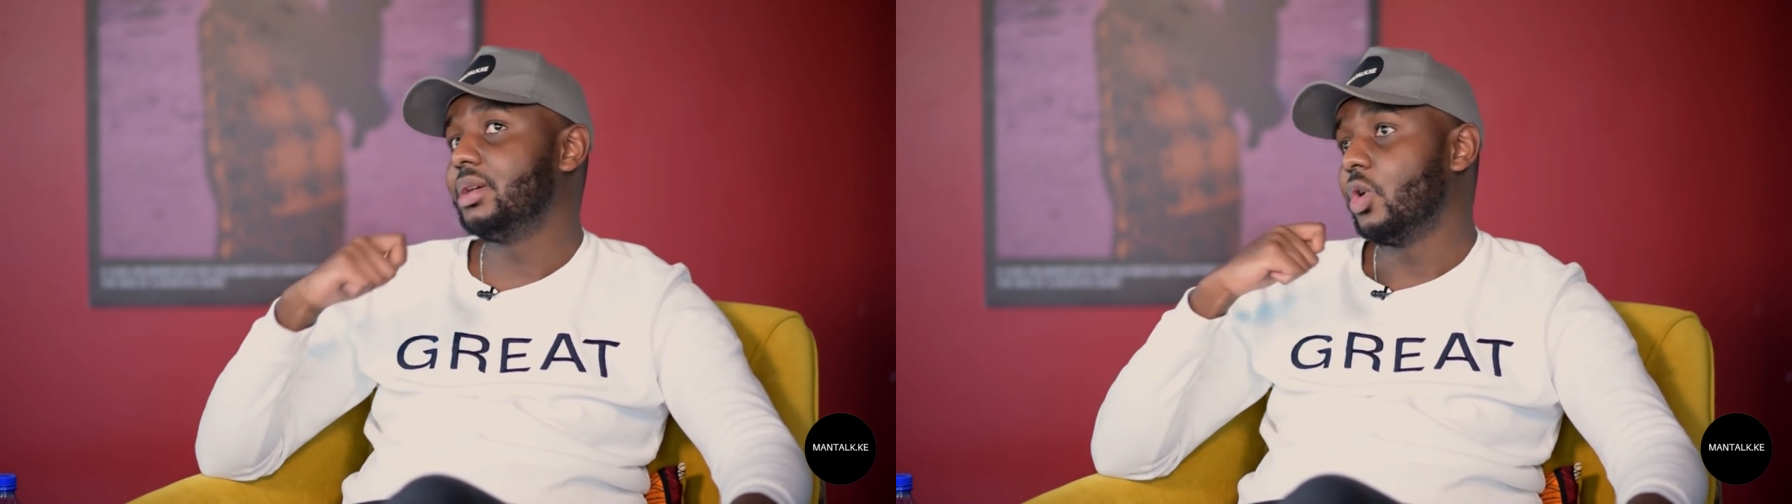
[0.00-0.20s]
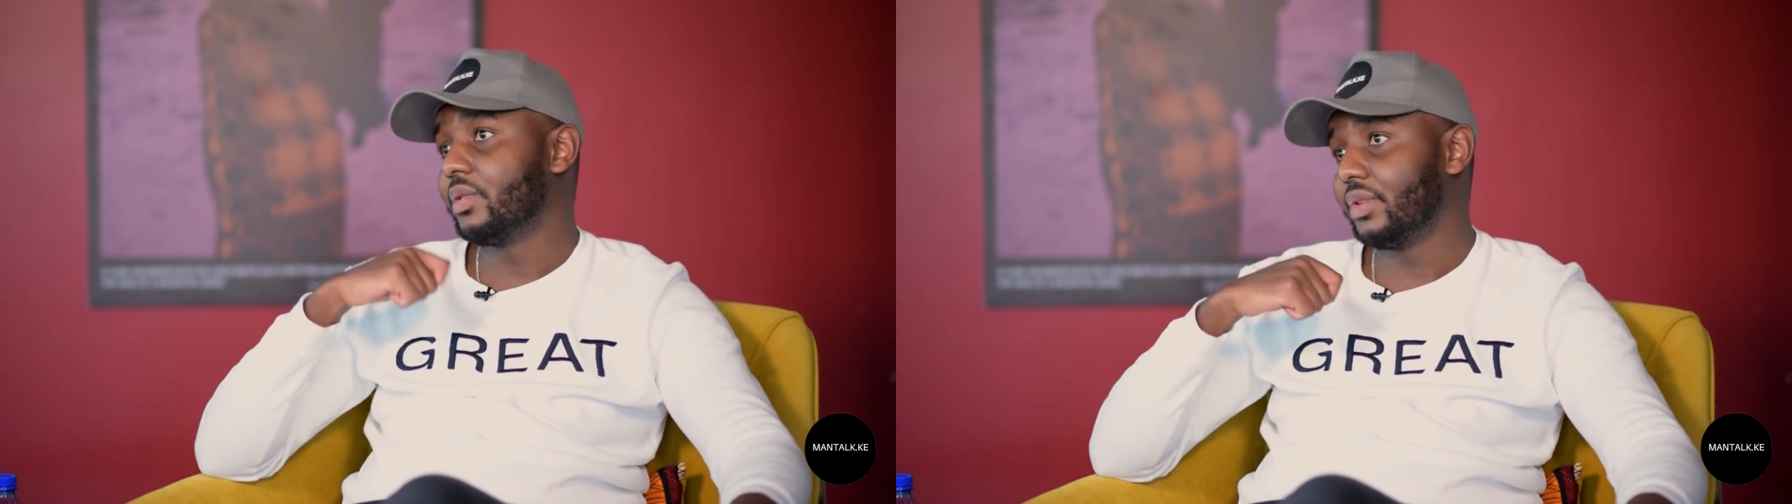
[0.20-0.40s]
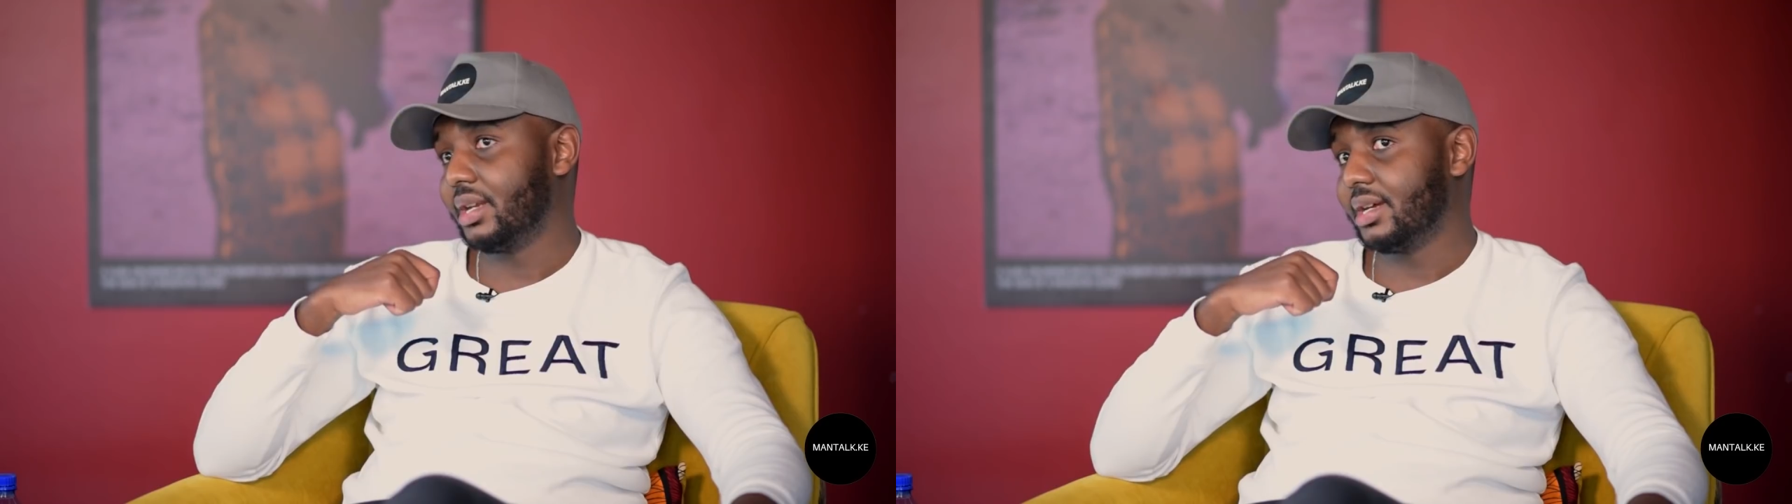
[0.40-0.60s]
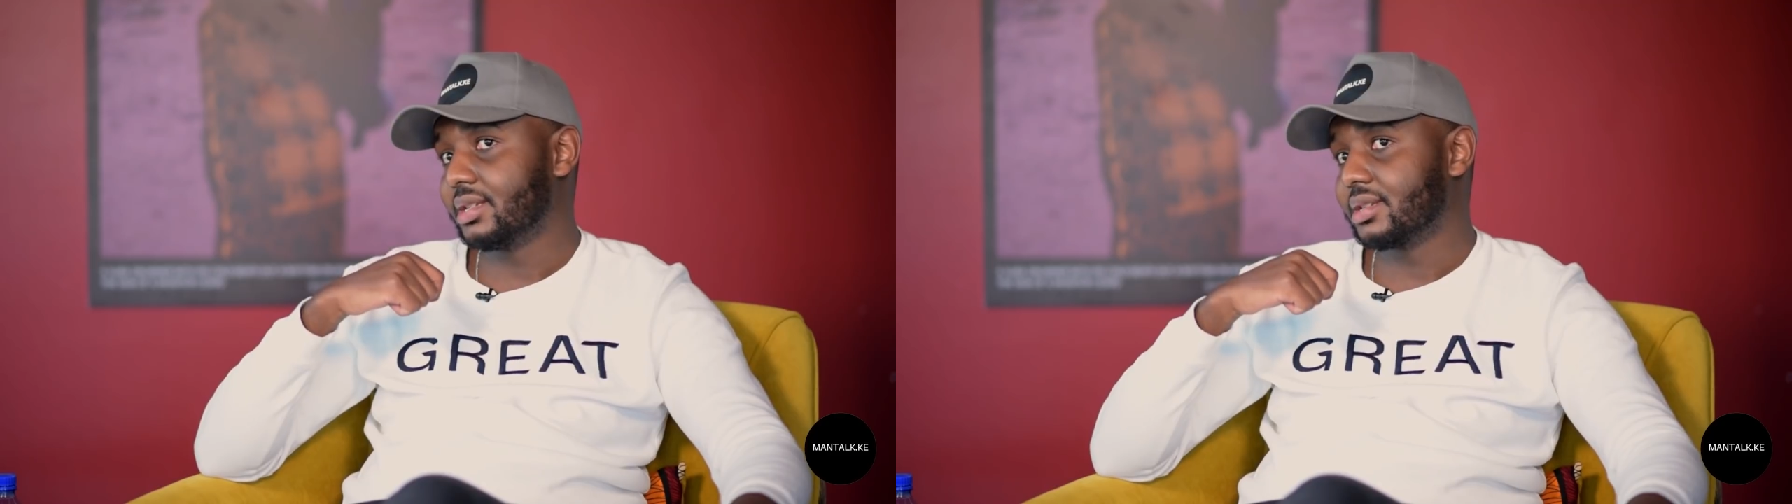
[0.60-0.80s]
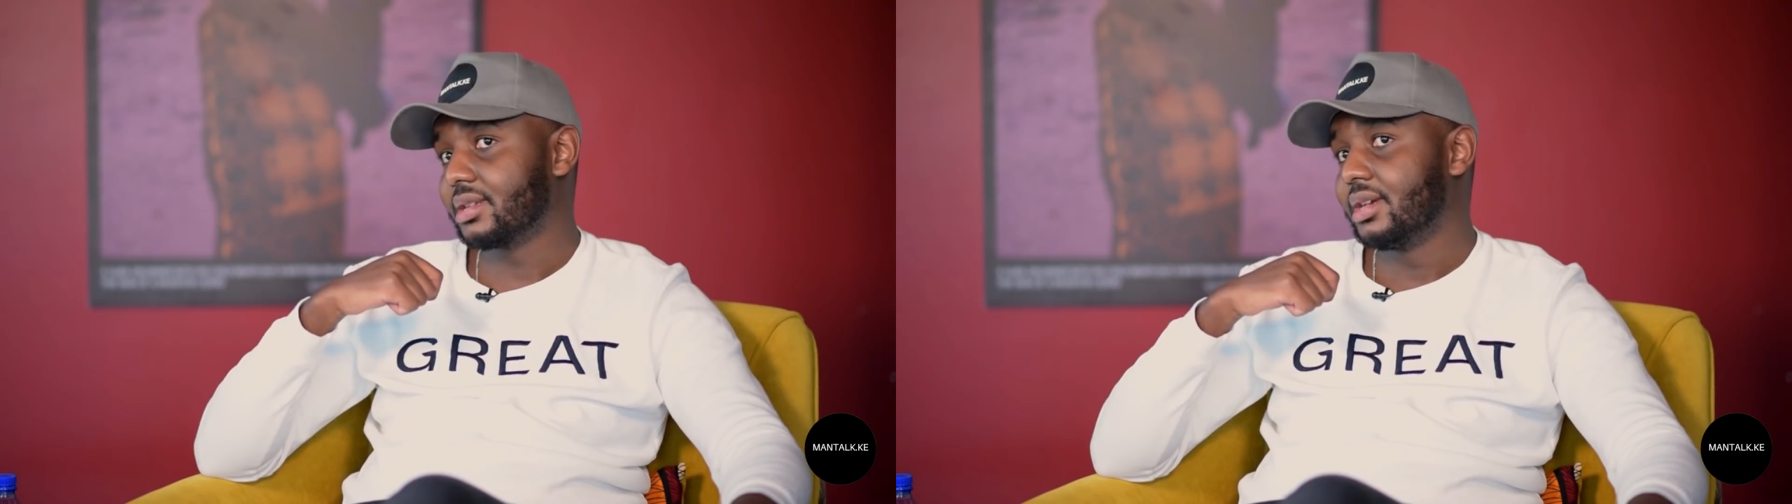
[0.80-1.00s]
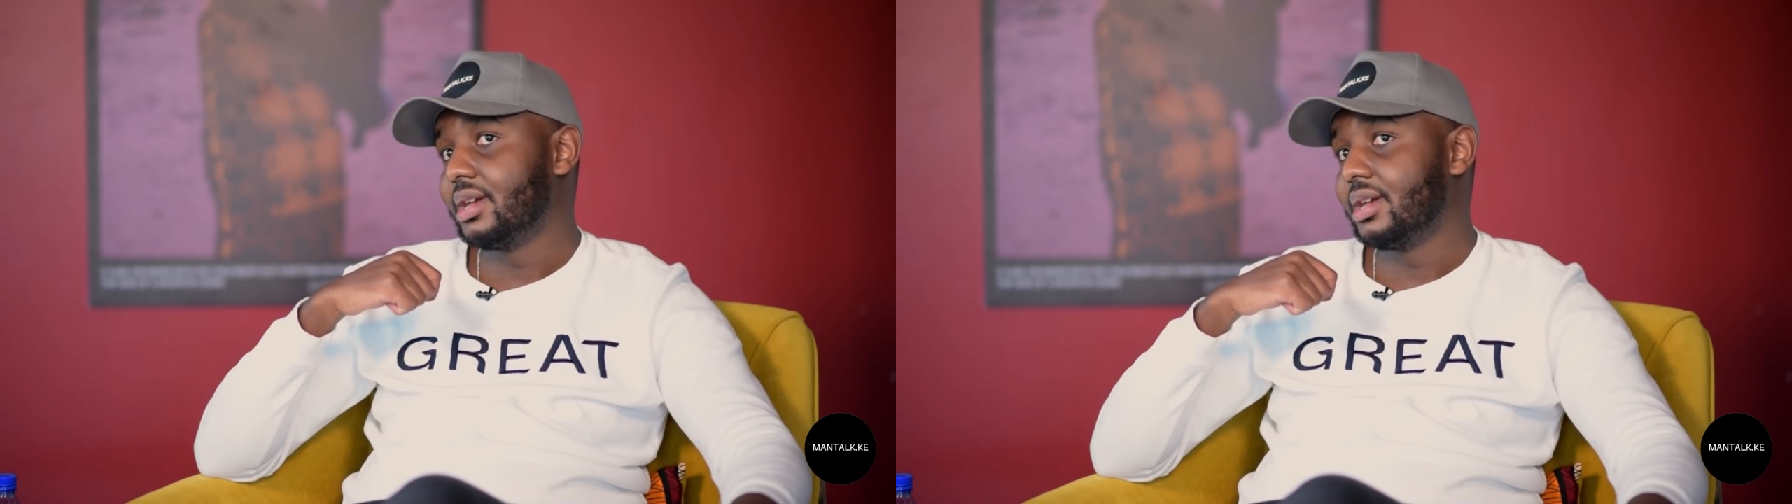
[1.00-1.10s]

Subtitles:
confident